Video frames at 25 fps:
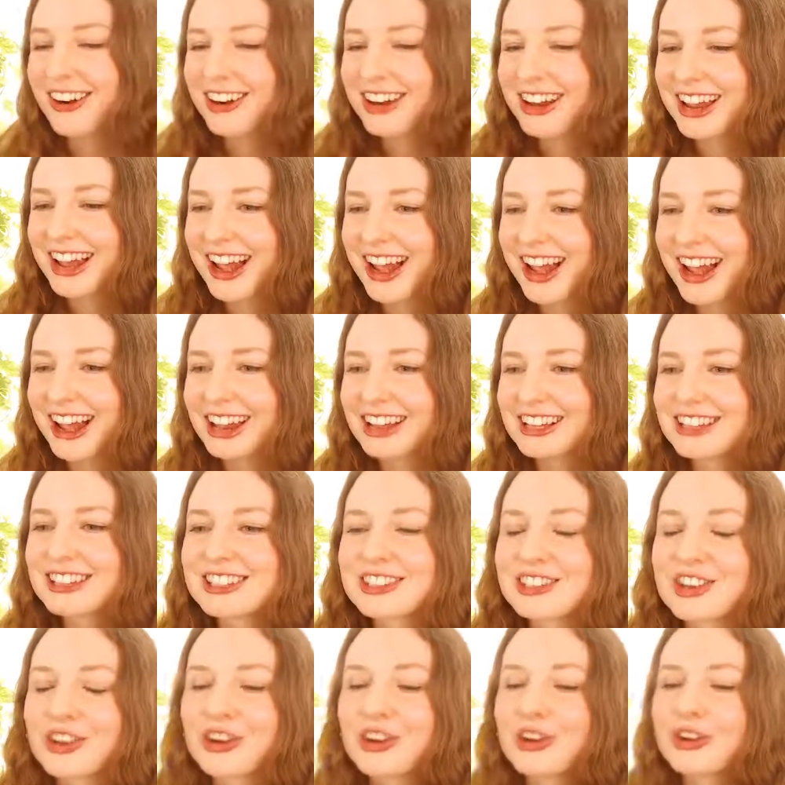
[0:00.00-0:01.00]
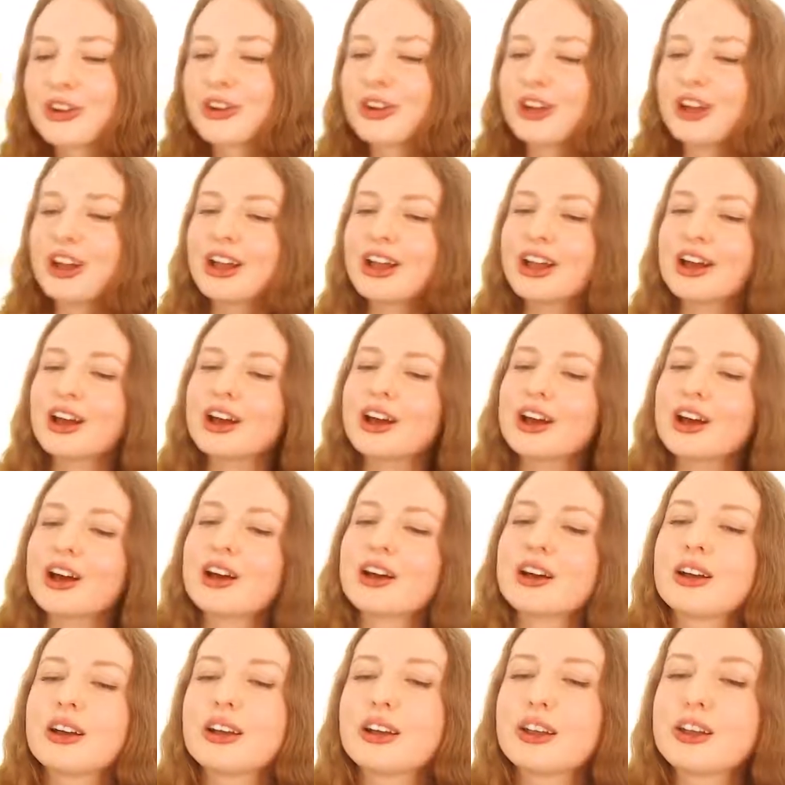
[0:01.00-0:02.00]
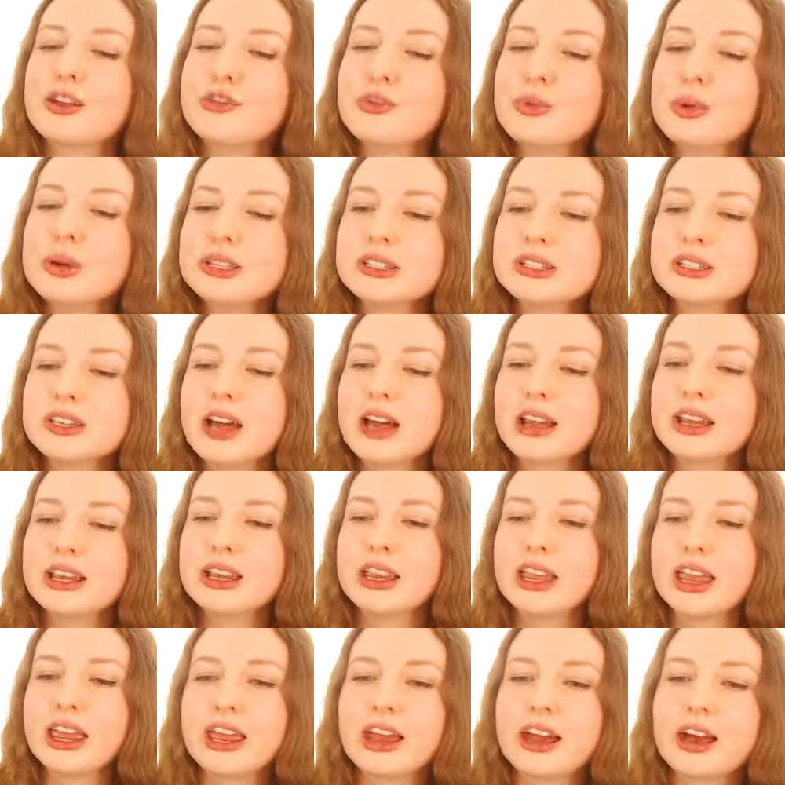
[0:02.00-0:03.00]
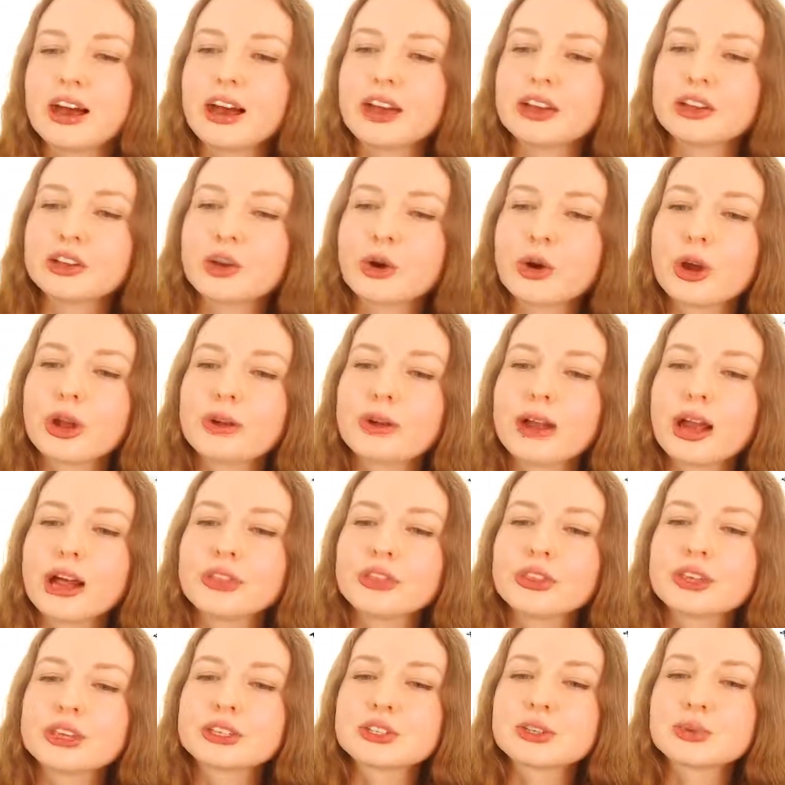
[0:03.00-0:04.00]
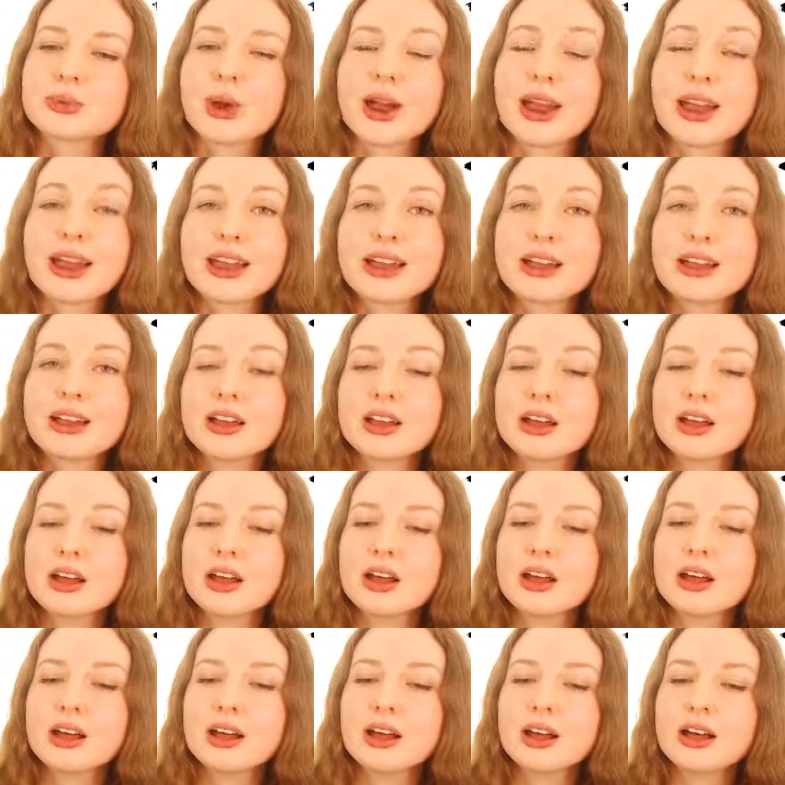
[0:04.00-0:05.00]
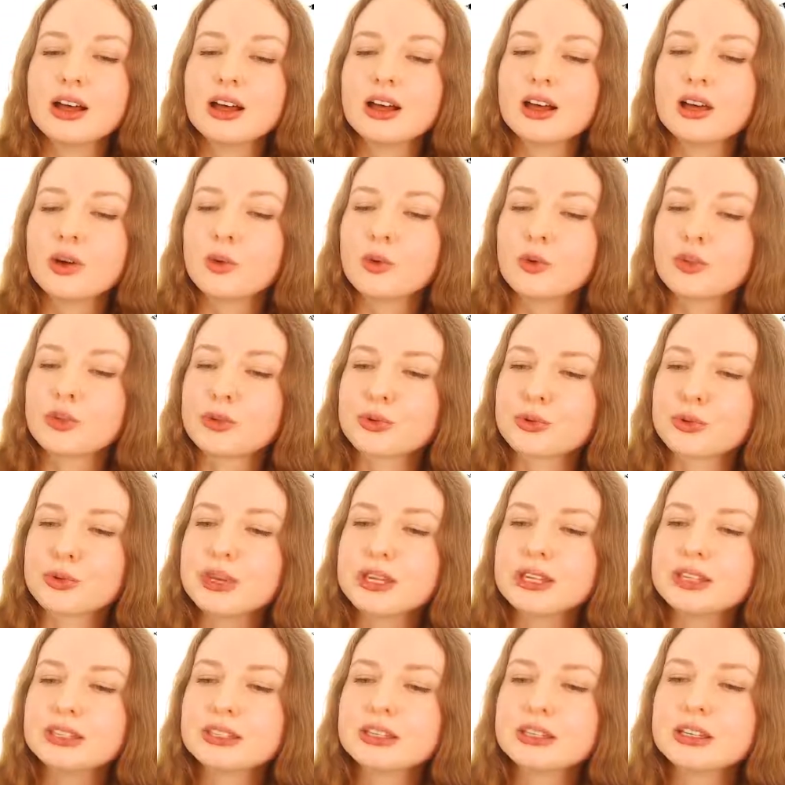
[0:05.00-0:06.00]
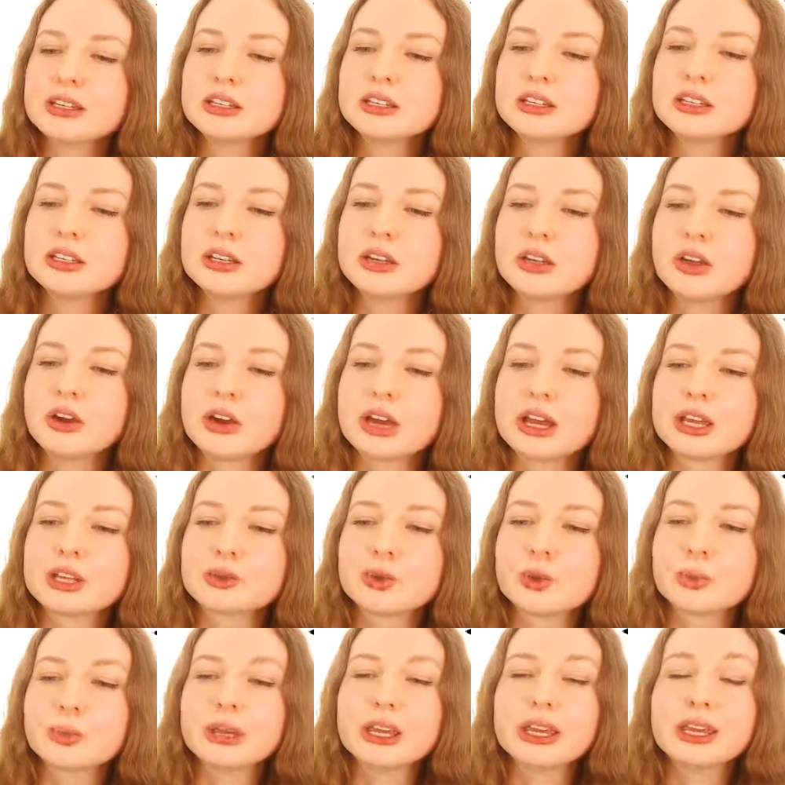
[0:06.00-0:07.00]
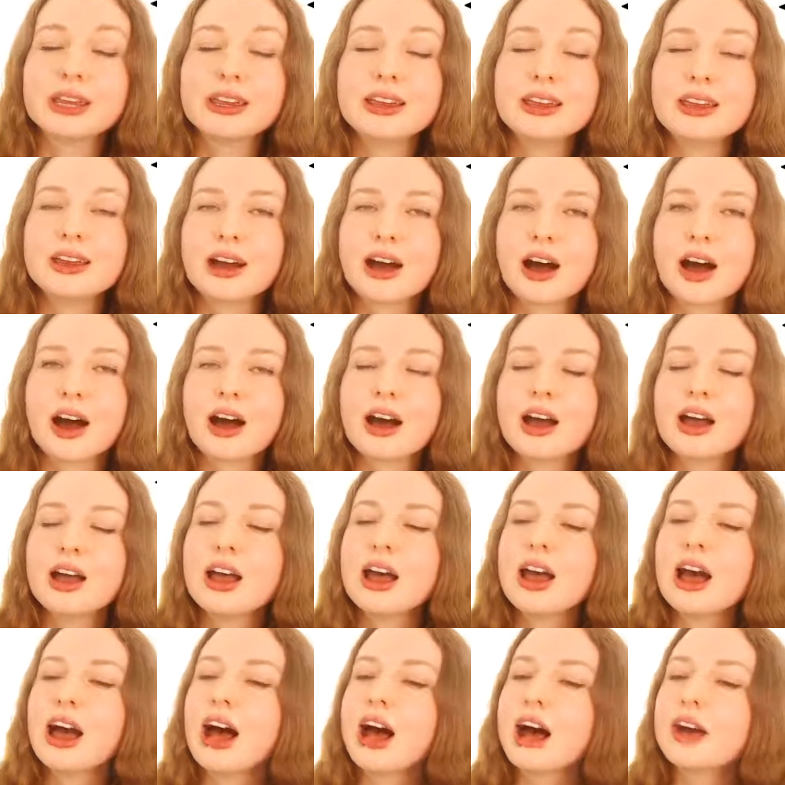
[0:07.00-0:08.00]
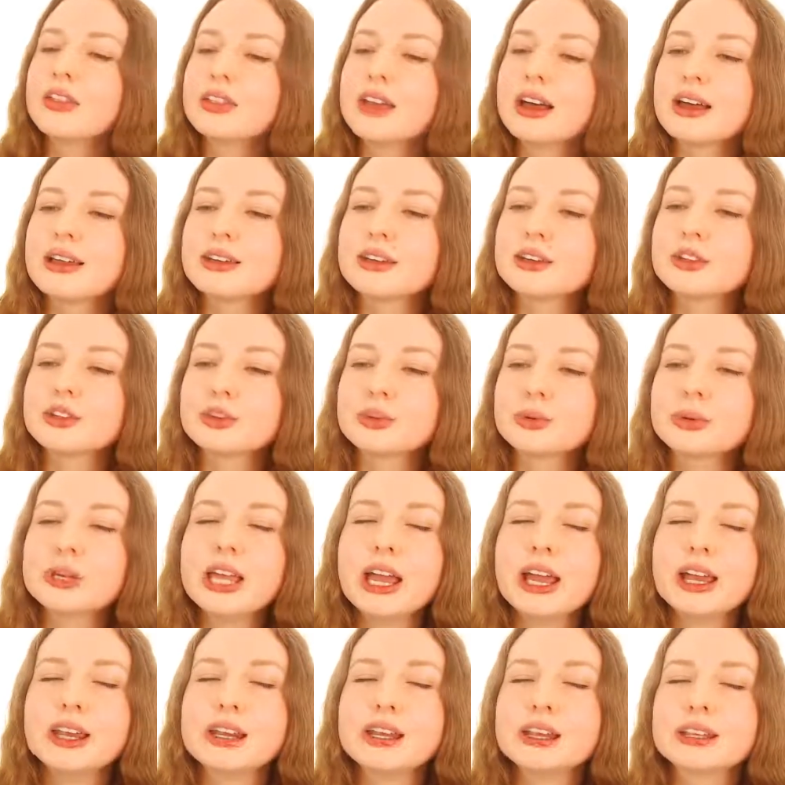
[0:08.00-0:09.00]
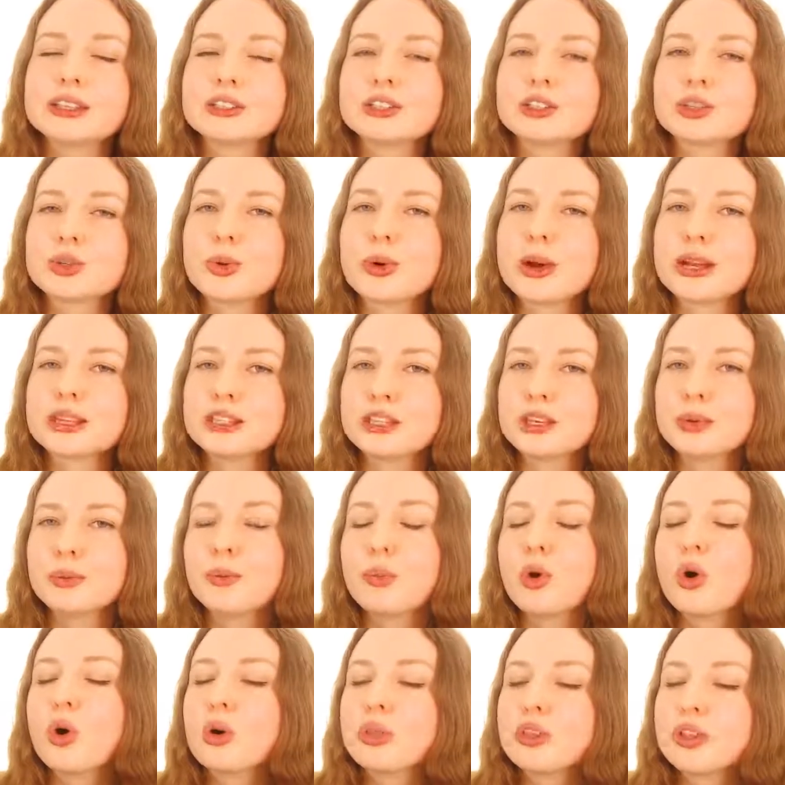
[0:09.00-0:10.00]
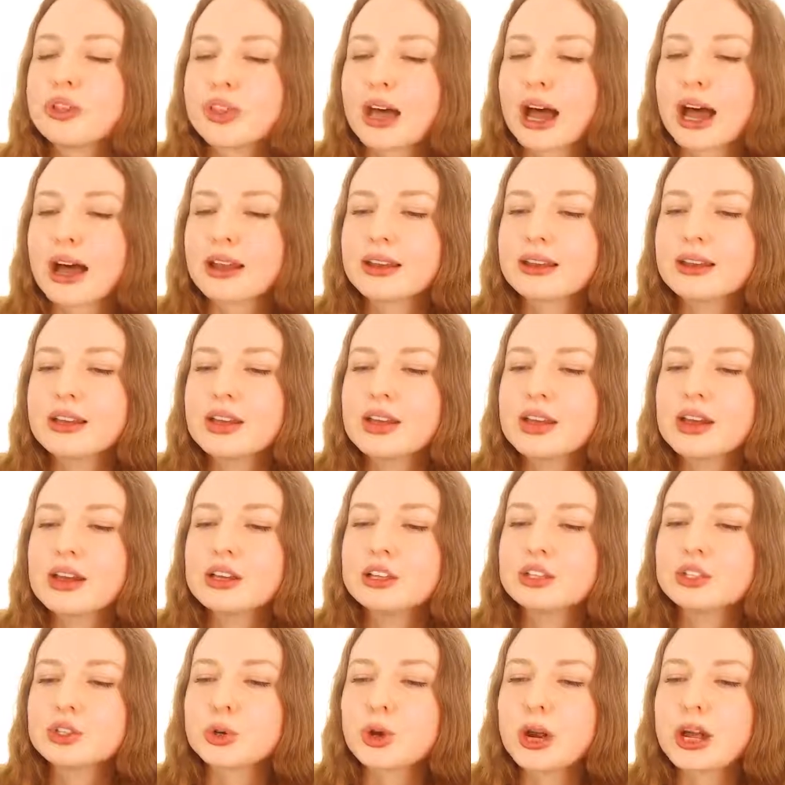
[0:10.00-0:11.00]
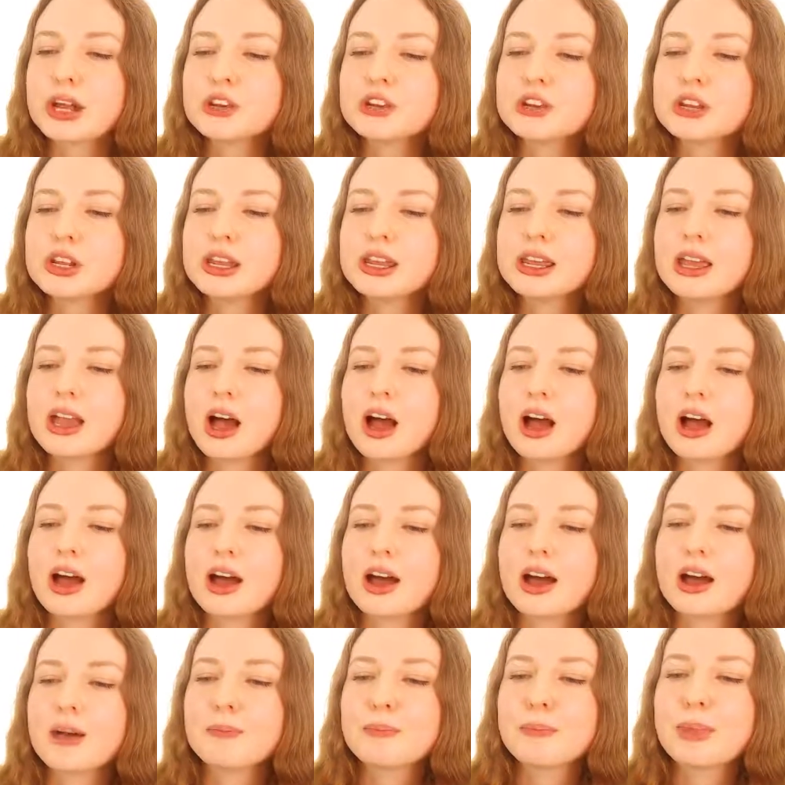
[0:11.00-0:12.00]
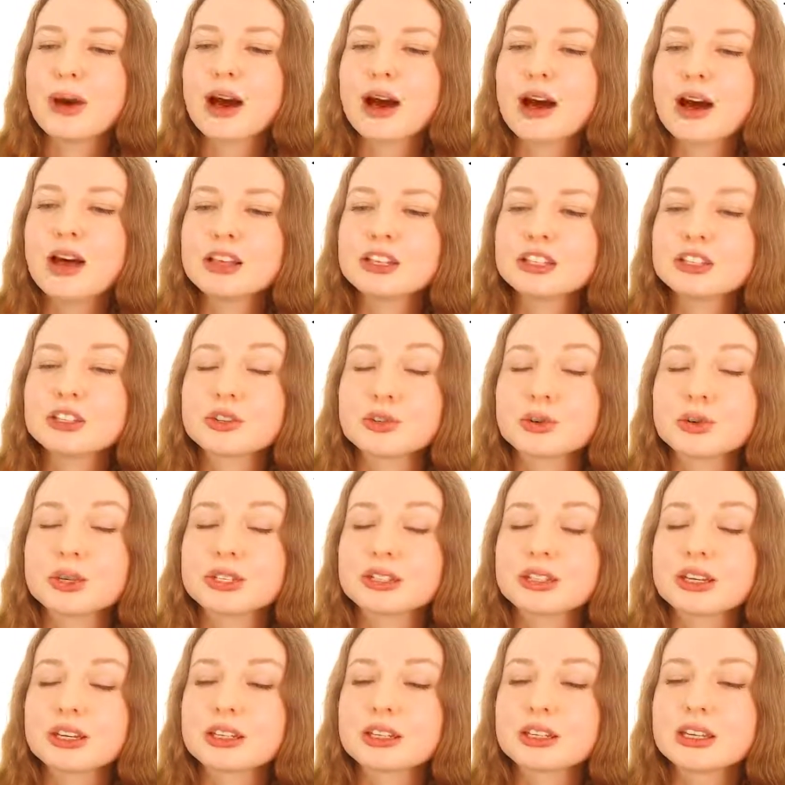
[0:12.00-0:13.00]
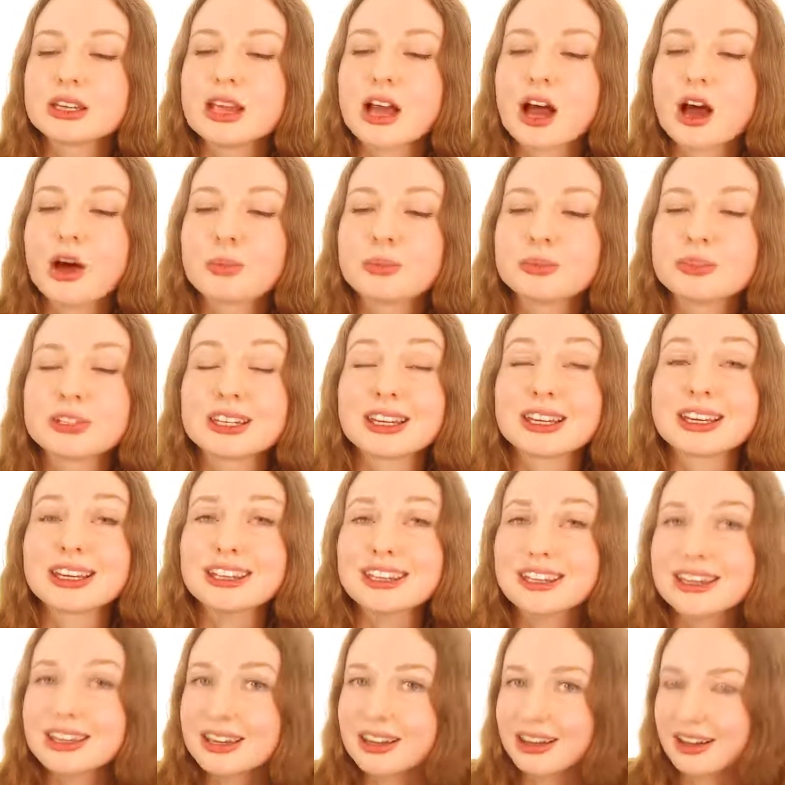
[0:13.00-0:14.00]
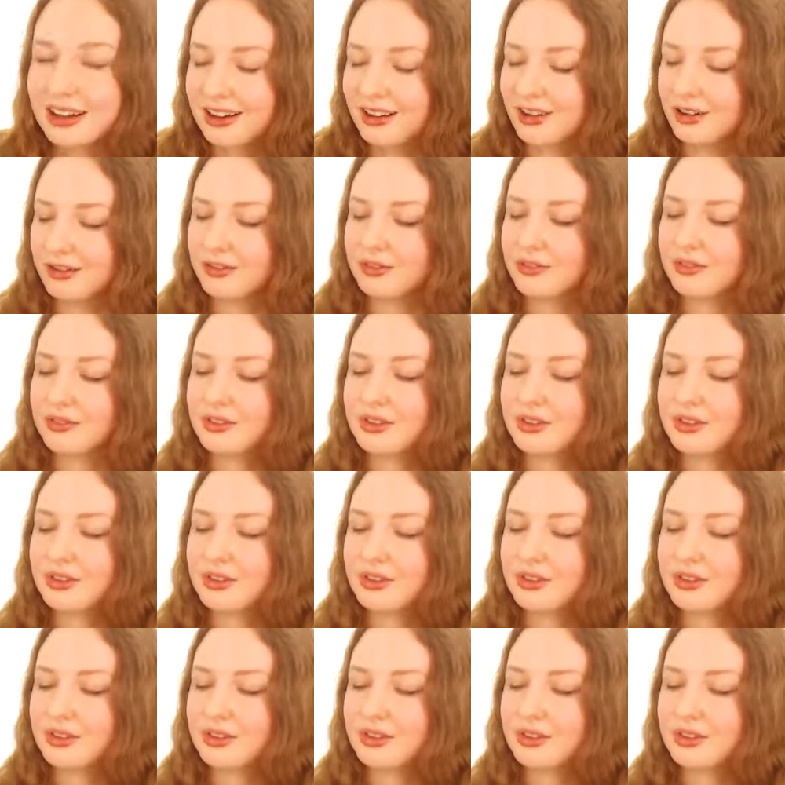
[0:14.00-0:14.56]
Okay, so if we're starting here and going around this way, three hundred sixty degrees would be here, and then three hundred eighty is twenty more than that. So we're actually past three hundred sixty up to here.